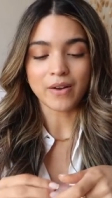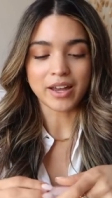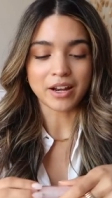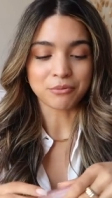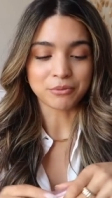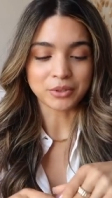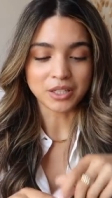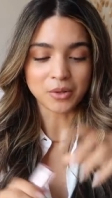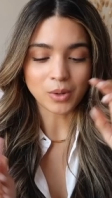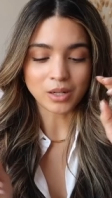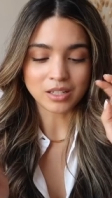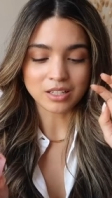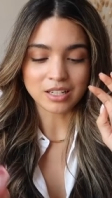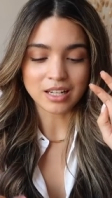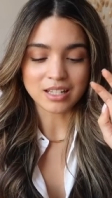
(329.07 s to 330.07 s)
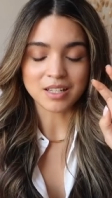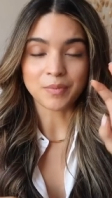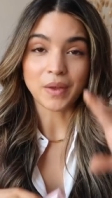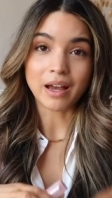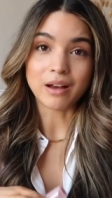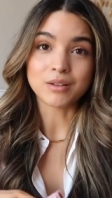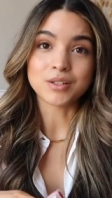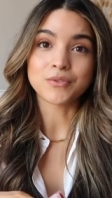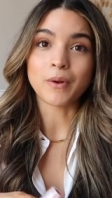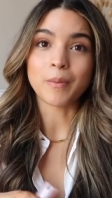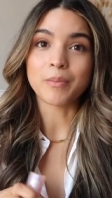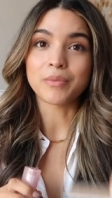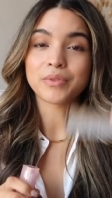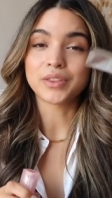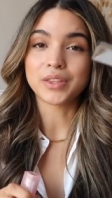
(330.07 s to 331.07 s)
And I really wanted to get something else
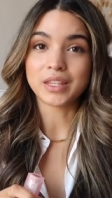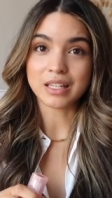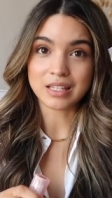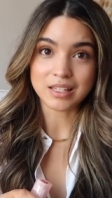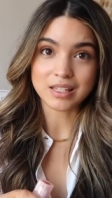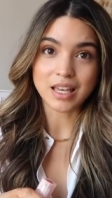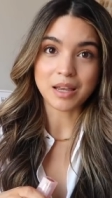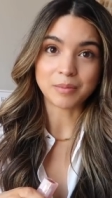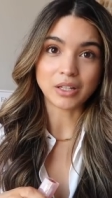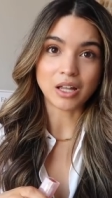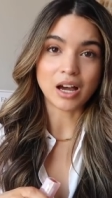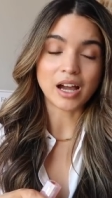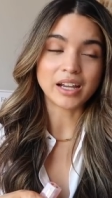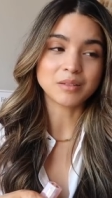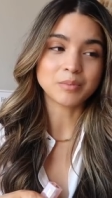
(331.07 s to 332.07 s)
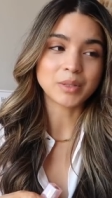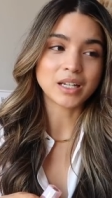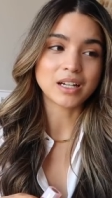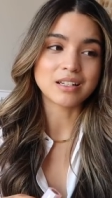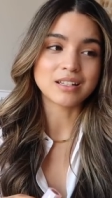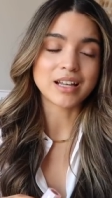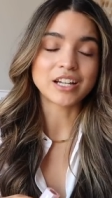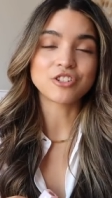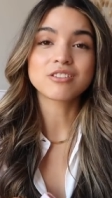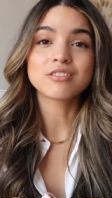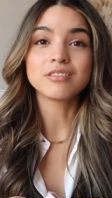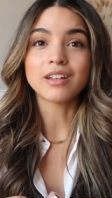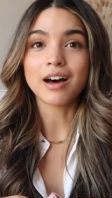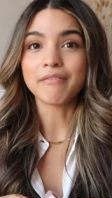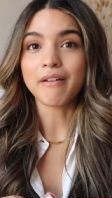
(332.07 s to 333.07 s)
from this same line because I just
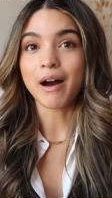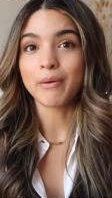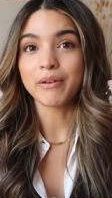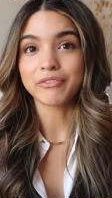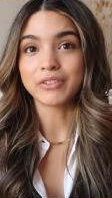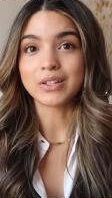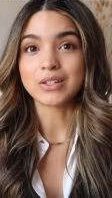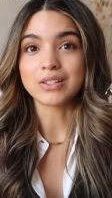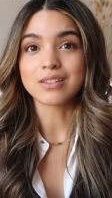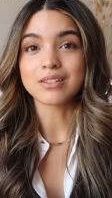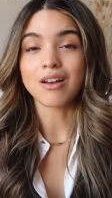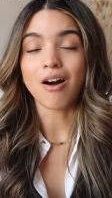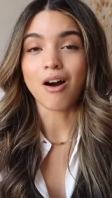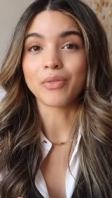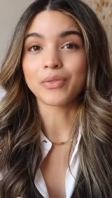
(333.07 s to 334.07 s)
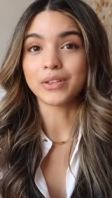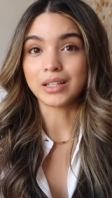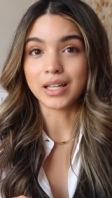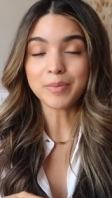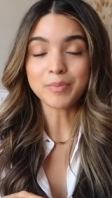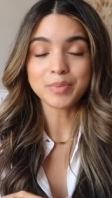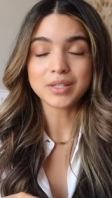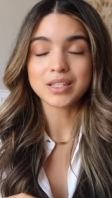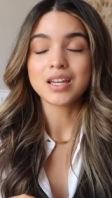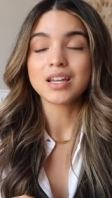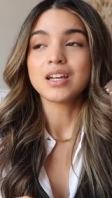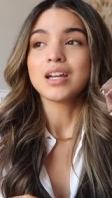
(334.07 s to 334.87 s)
love how it feels on the lips.